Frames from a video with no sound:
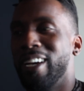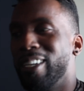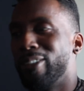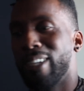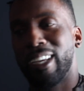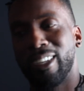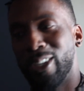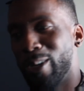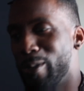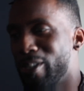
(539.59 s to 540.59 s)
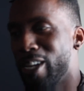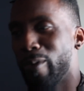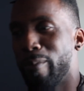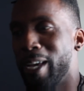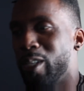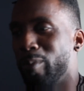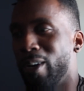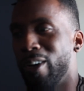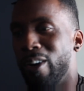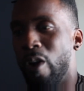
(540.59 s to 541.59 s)
He's like, you stick with
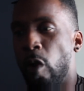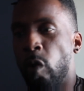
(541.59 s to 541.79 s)
baseball.